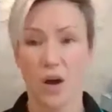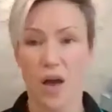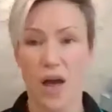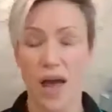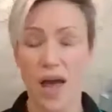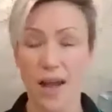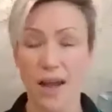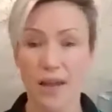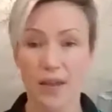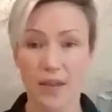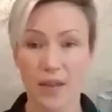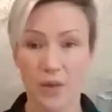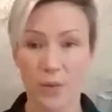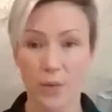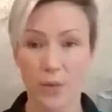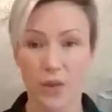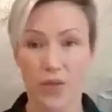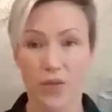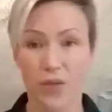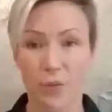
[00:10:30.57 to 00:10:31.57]
Anything
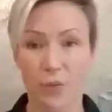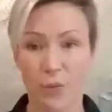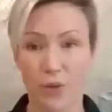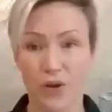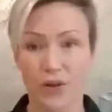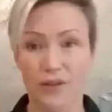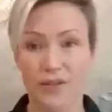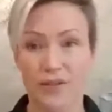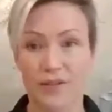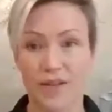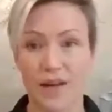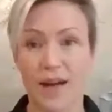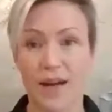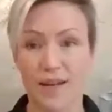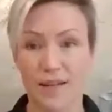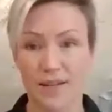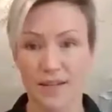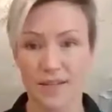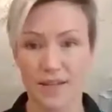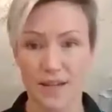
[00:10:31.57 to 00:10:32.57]
with the word
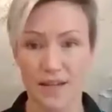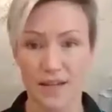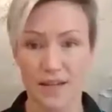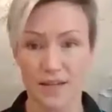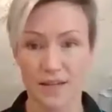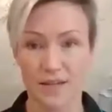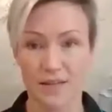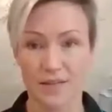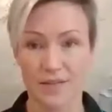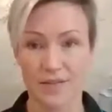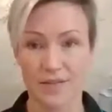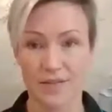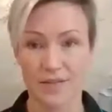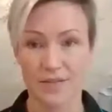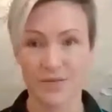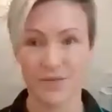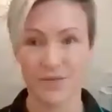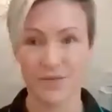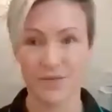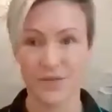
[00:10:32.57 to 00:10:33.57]
dieting
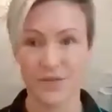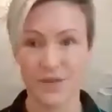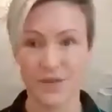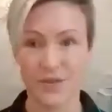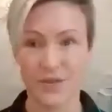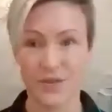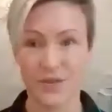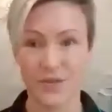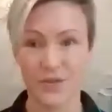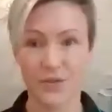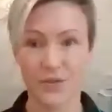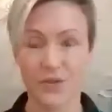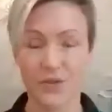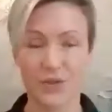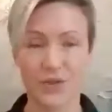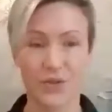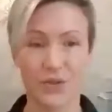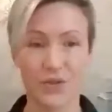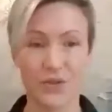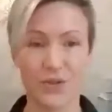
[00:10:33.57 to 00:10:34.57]
just
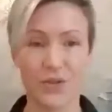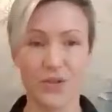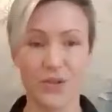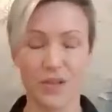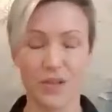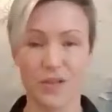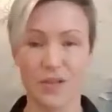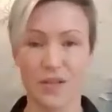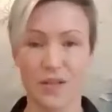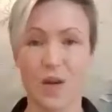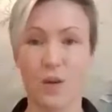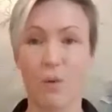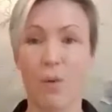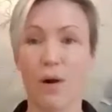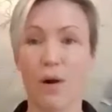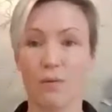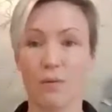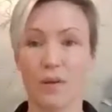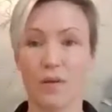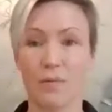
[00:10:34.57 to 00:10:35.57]
doesn't sit
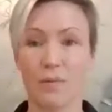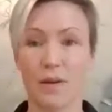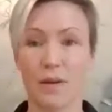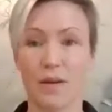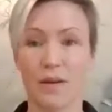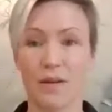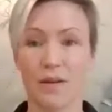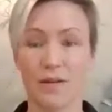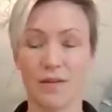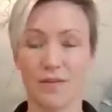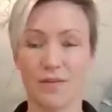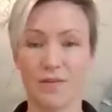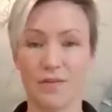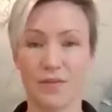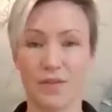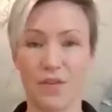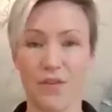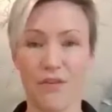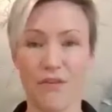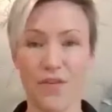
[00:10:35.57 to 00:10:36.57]
well with me.
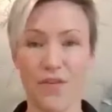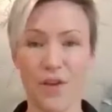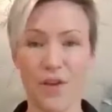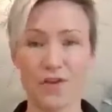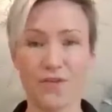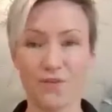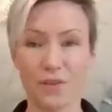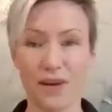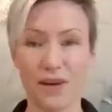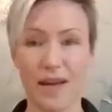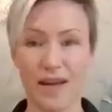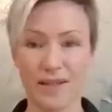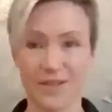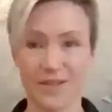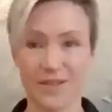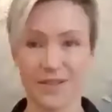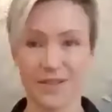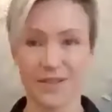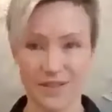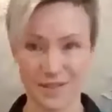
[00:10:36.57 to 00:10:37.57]
The first three
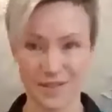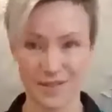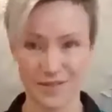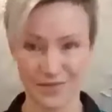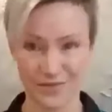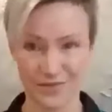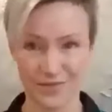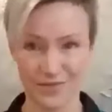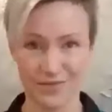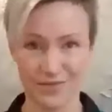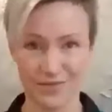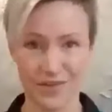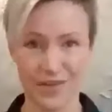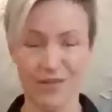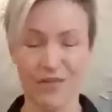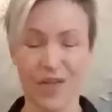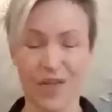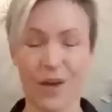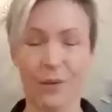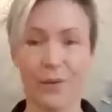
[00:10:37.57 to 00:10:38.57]
letters
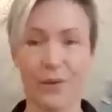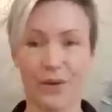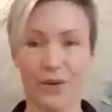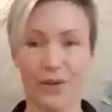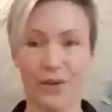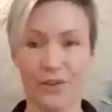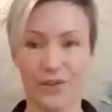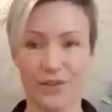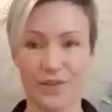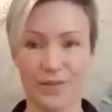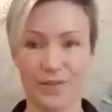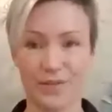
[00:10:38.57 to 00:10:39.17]
of that word,